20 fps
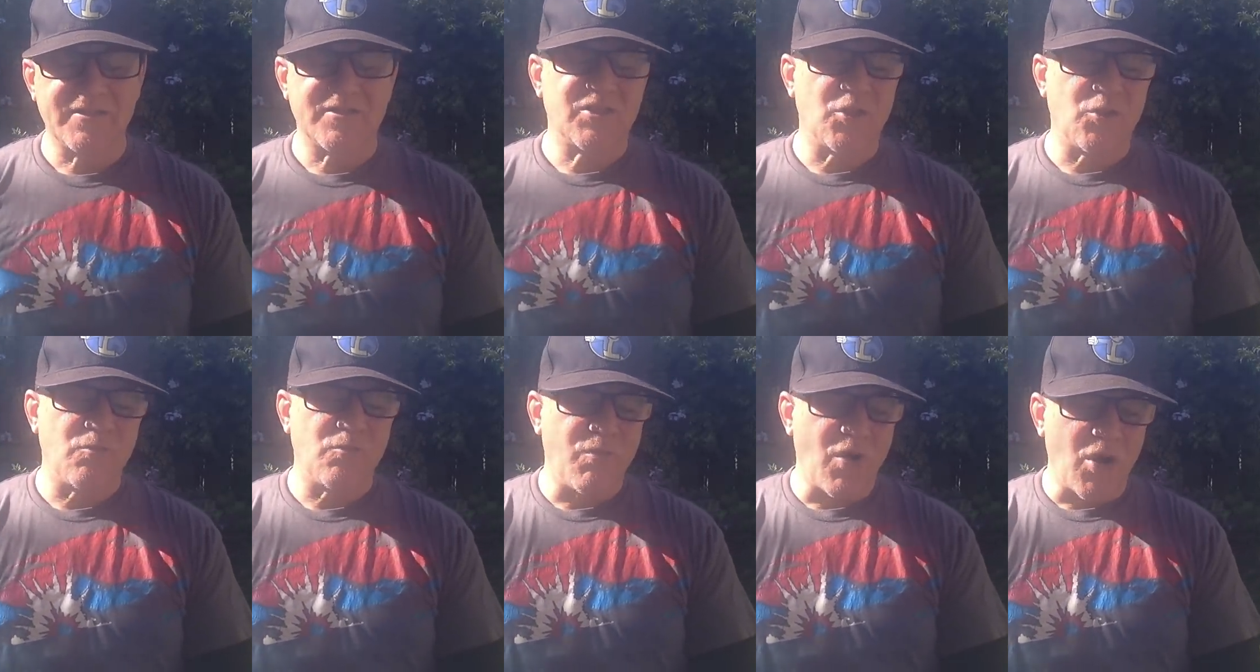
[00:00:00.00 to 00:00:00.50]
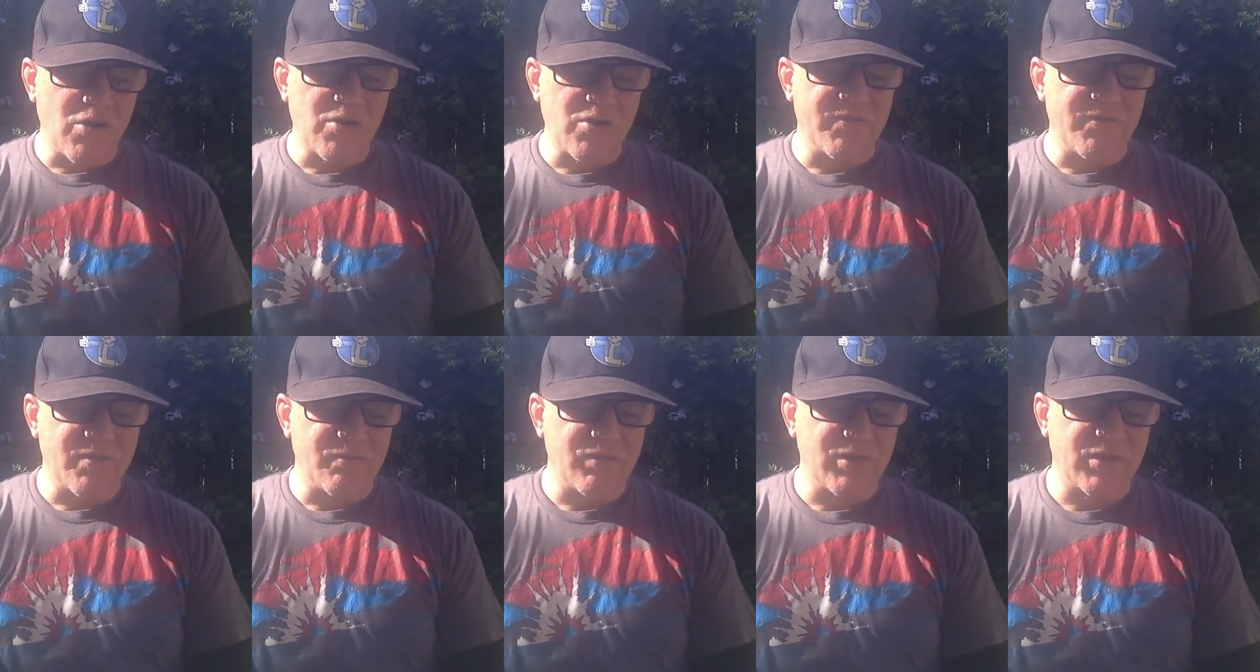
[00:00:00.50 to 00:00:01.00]
So part
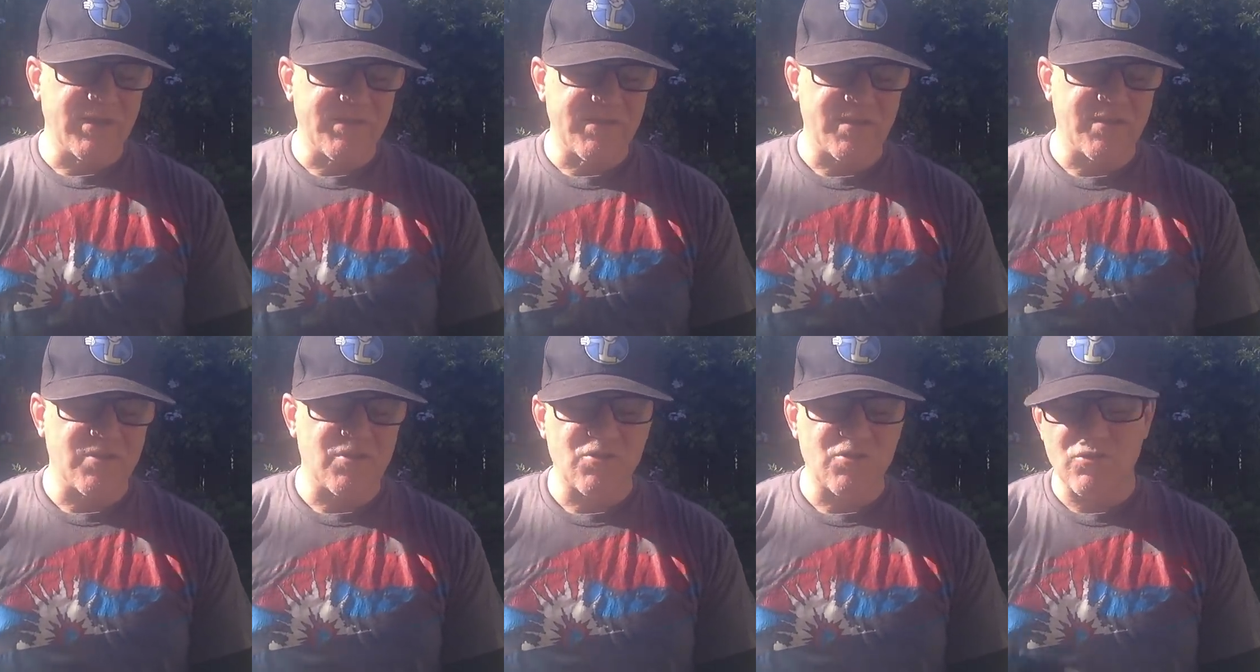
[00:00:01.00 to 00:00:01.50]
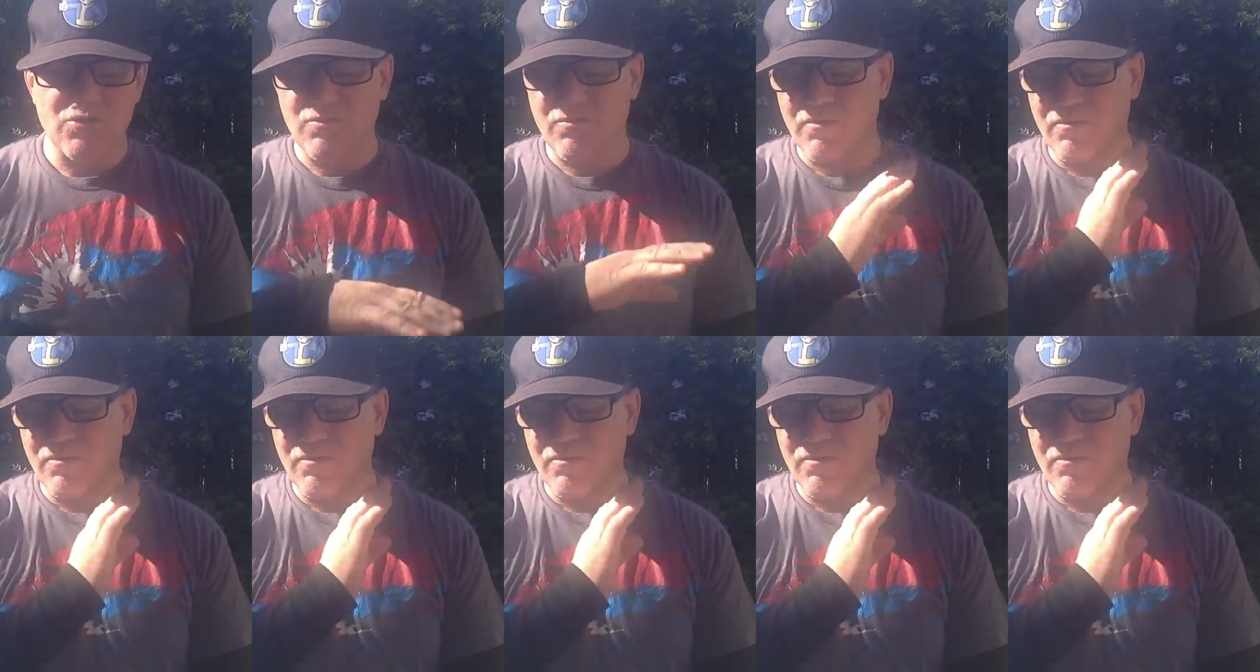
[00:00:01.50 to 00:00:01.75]
of them believes it's true,